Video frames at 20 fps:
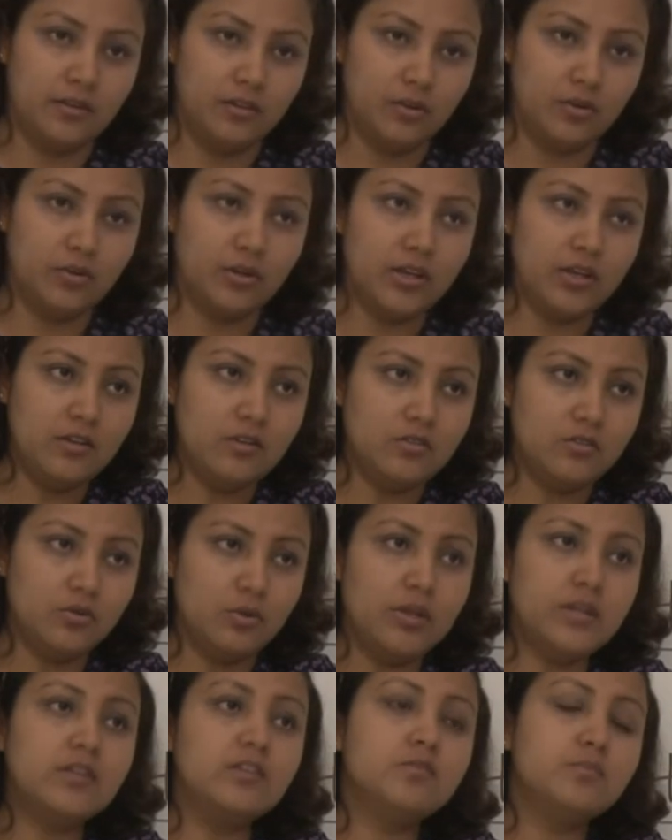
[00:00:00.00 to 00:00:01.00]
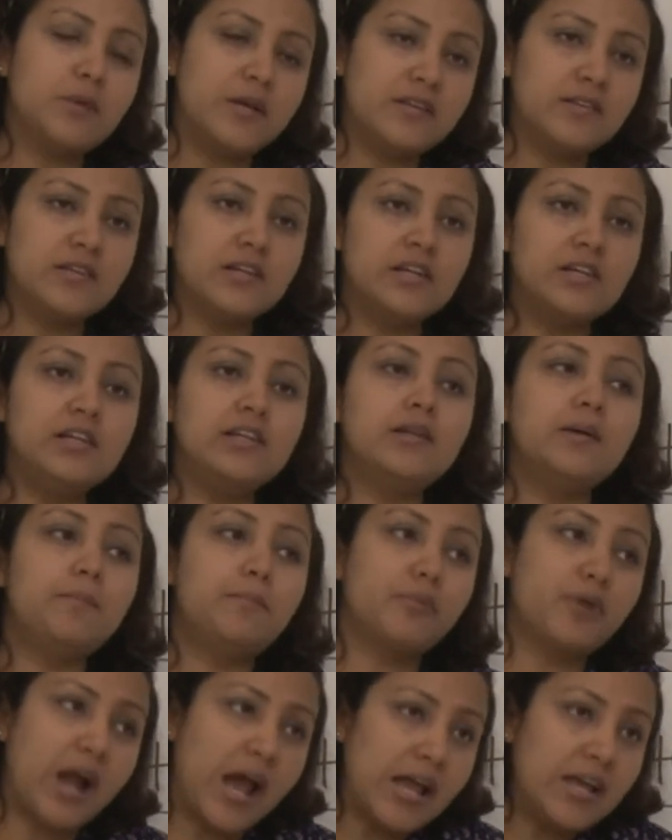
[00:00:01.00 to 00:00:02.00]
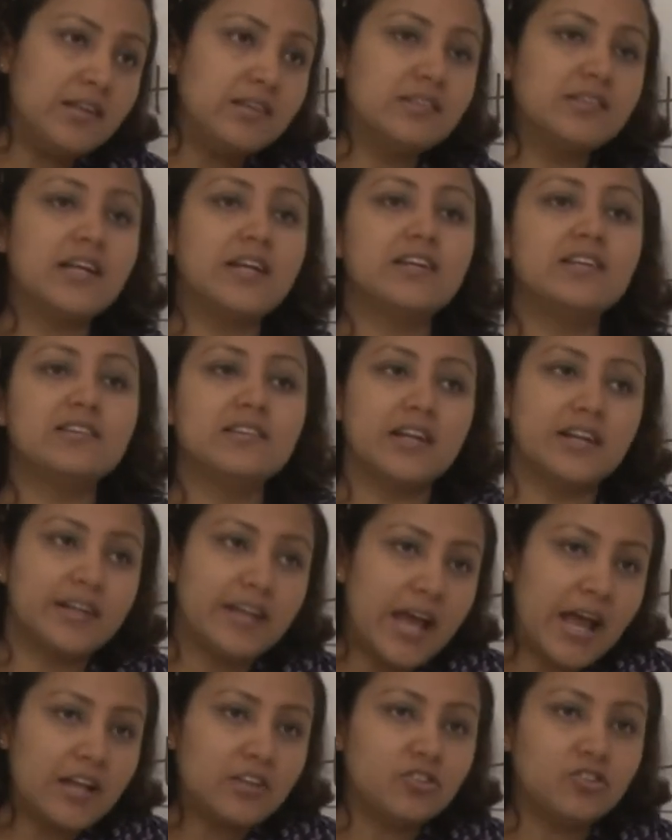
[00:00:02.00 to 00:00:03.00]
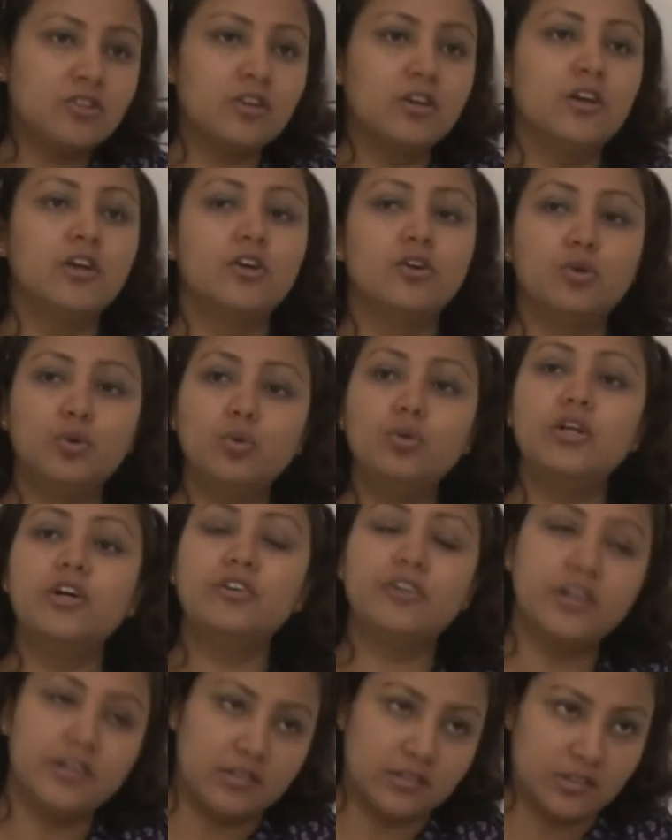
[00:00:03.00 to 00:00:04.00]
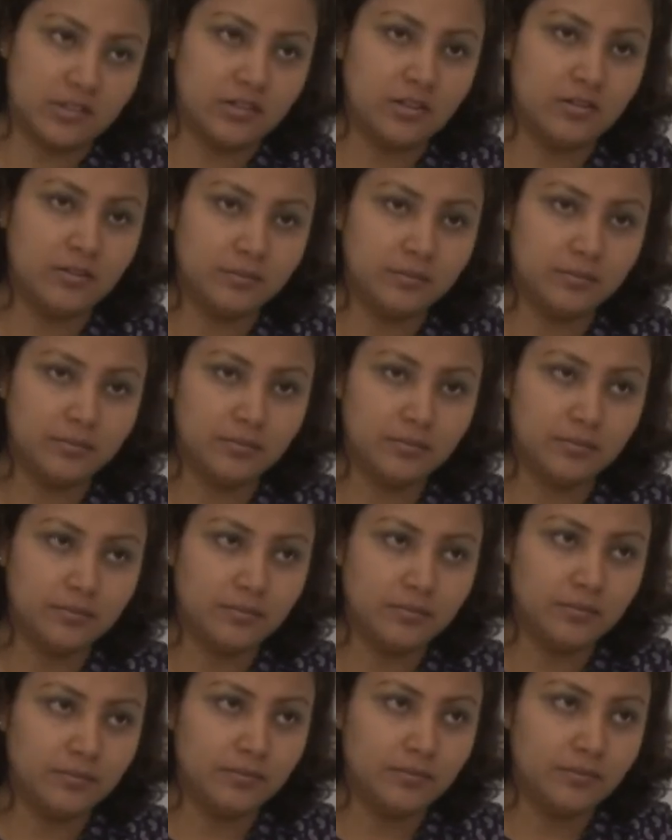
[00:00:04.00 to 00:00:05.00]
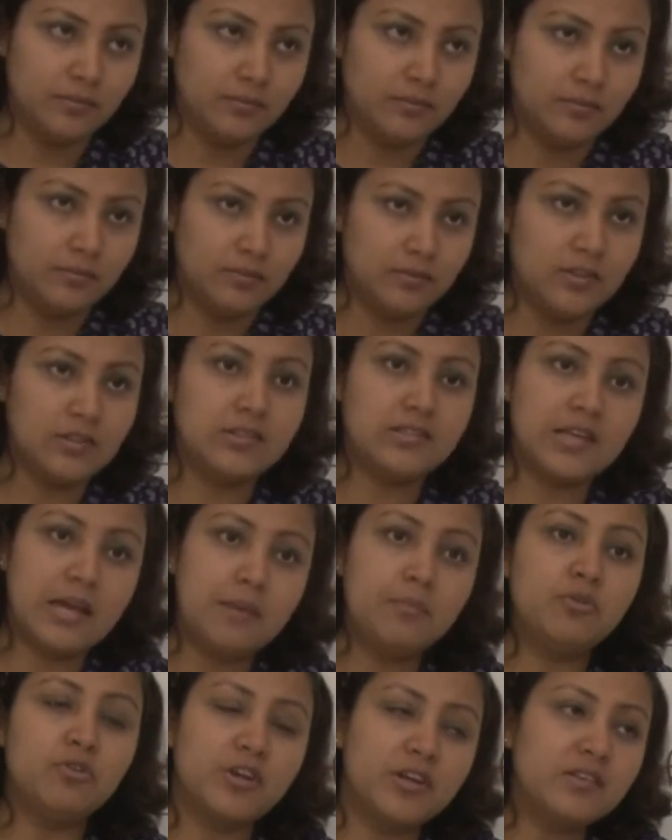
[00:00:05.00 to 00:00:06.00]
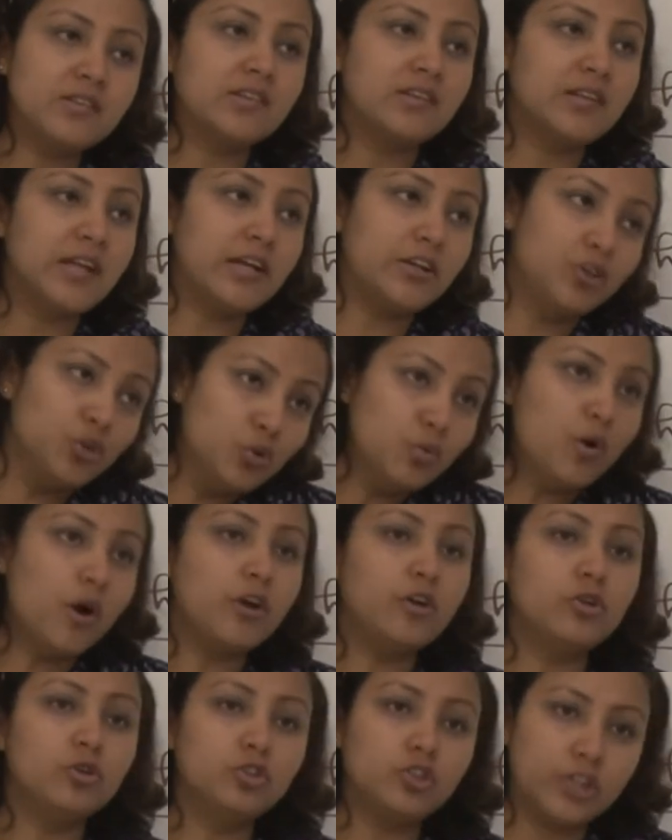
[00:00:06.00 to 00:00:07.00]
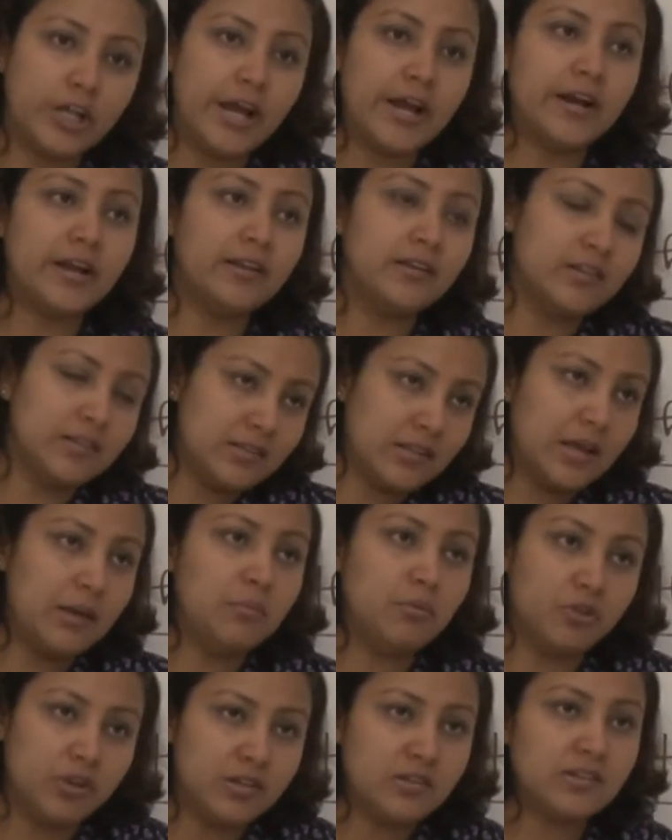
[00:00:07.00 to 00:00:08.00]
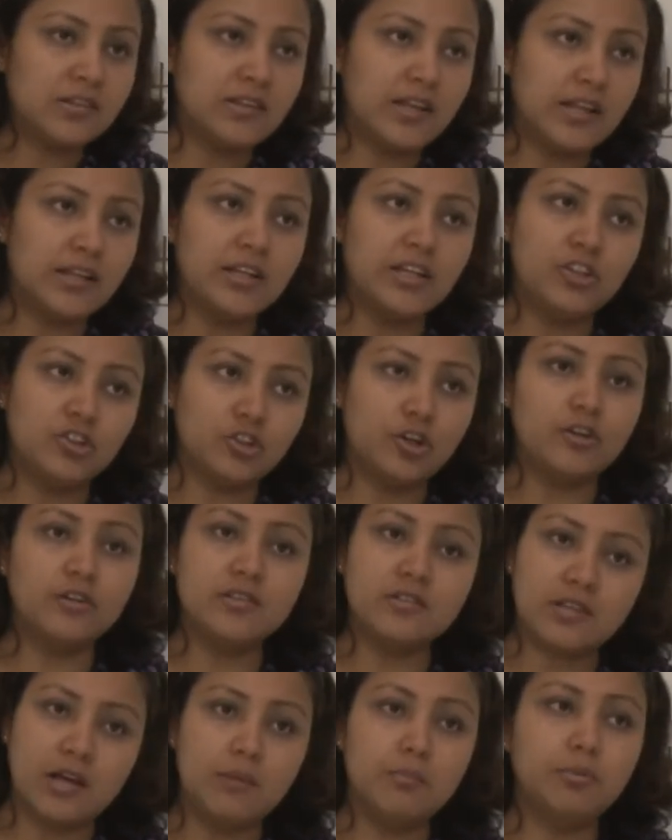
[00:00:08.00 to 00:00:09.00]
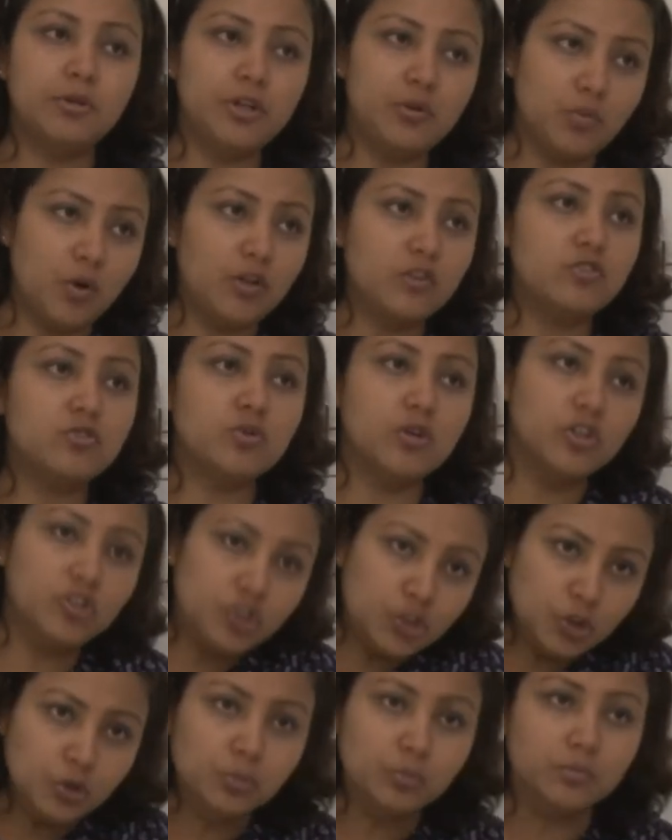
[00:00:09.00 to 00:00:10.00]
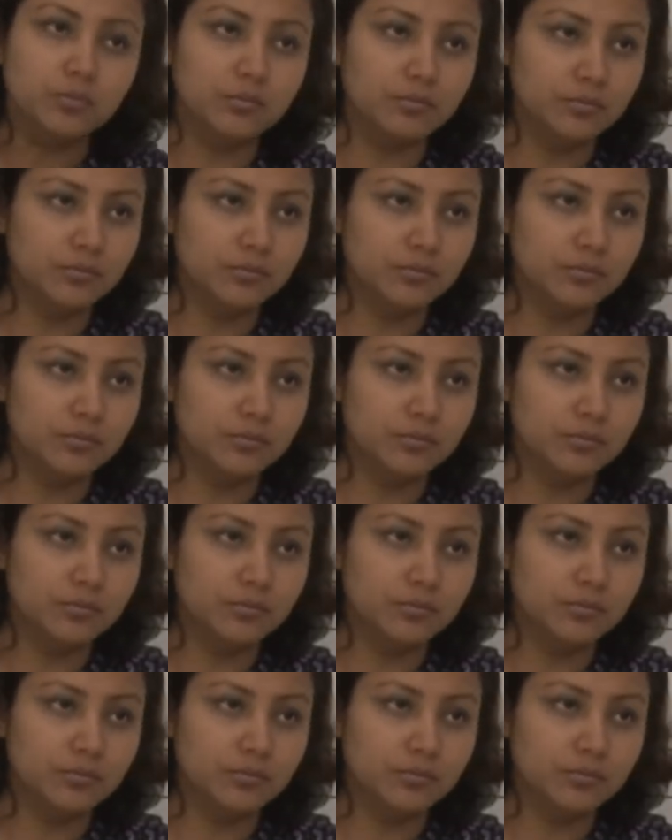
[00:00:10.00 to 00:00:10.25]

Okay. So, it is basically the price that is attached to the risk, the same risk that you want to share and the same risk that the insurance company wants to assume.